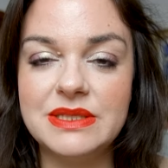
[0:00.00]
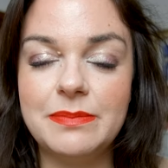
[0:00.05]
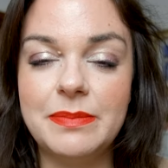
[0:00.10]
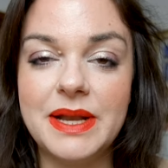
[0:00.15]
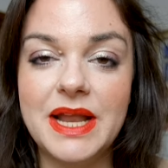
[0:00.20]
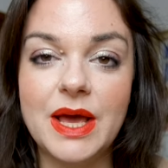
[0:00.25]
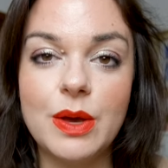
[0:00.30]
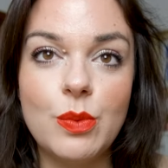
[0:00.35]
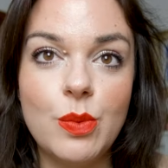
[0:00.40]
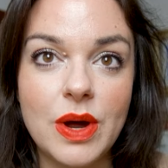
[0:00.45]

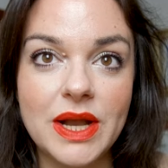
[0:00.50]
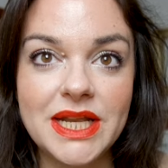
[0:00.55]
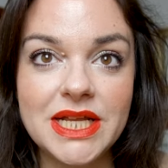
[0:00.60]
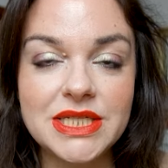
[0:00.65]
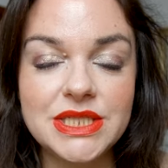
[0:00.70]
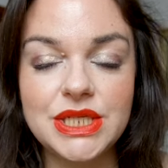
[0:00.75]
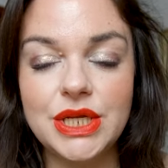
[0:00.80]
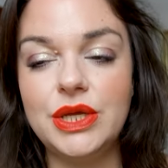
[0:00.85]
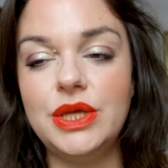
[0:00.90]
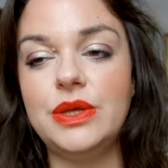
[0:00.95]
But I
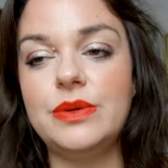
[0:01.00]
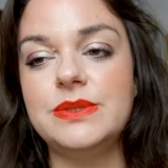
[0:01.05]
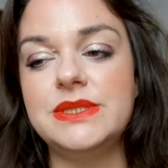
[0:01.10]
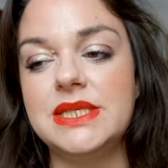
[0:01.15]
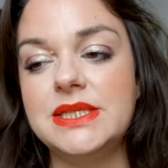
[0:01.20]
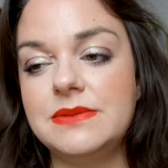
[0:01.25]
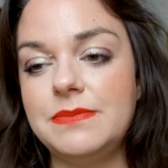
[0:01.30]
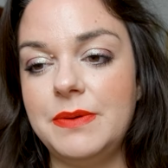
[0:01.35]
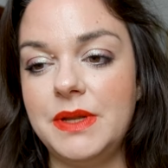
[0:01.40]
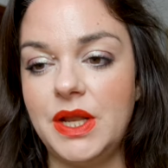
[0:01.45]
wanted to use
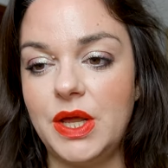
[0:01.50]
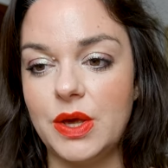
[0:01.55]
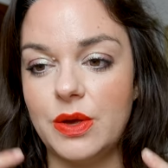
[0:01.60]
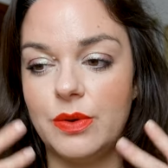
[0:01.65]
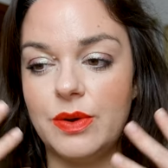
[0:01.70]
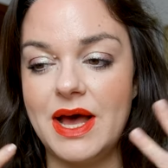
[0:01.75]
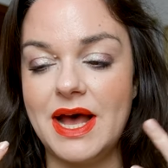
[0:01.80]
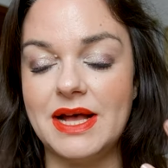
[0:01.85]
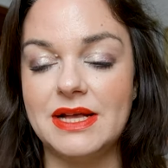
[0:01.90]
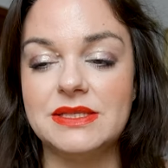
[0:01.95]
this
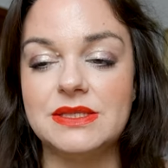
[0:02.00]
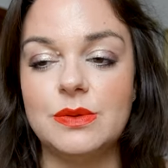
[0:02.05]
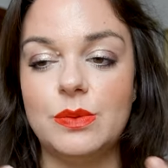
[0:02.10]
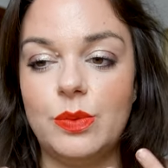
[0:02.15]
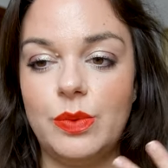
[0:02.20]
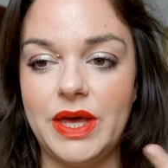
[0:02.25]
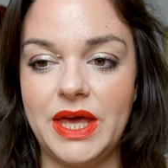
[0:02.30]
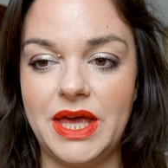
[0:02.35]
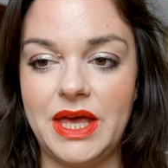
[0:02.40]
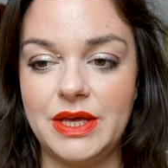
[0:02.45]
video as a
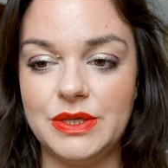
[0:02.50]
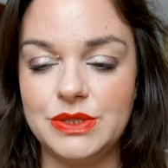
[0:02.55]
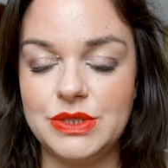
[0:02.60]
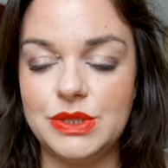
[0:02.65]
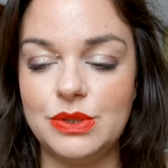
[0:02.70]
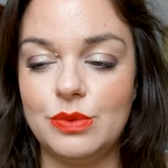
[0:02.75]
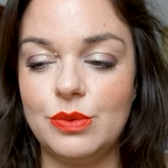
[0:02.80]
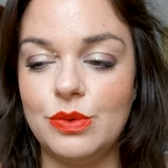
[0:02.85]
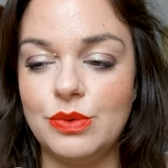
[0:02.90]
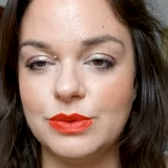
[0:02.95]
way
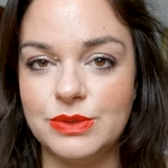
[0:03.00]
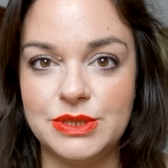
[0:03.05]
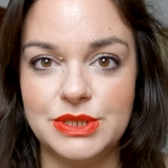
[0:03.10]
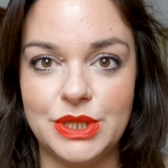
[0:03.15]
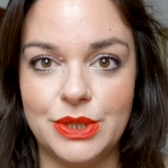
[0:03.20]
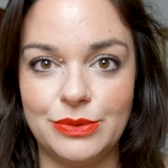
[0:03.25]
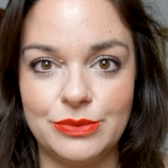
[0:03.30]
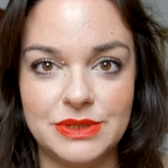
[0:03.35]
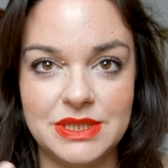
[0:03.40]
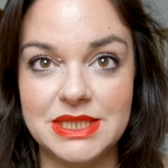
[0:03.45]
to
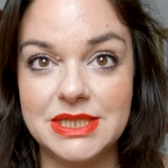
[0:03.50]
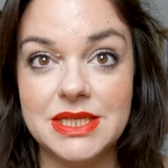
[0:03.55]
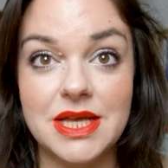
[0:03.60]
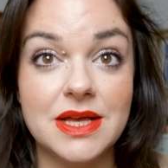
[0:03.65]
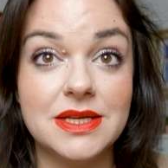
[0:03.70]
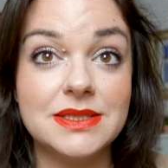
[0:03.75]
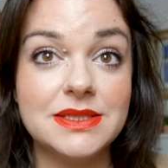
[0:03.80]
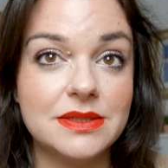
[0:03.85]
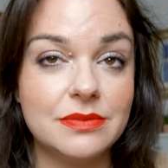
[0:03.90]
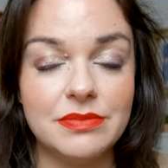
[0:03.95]
also
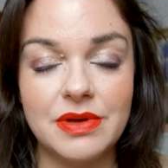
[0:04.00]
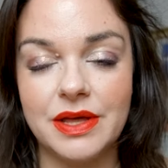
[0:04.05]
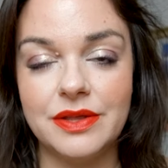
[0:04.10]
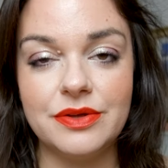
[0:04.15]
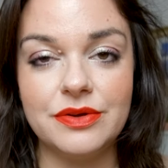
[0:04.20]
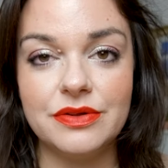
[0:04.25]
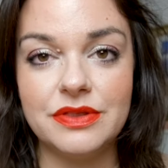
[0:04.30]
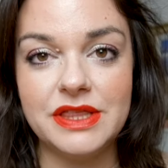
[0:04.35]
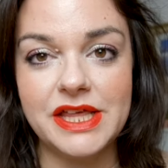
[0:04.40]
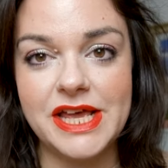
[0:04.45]
discuss some
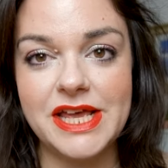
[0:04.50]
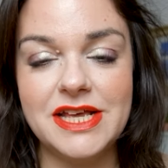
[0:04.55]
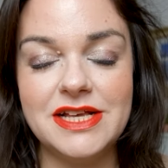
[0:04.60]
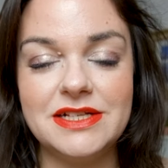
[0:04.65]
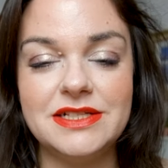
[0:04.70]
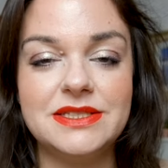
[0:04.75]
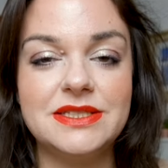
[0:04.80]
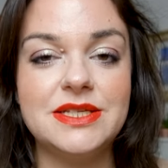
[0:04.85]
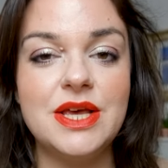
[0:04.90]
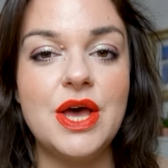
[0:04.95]
other
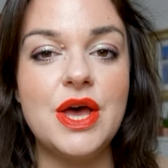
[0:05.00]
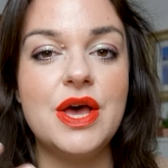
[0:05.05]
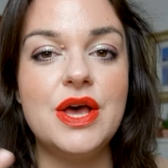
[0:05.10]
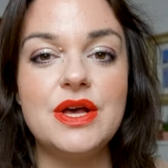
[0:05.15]
things.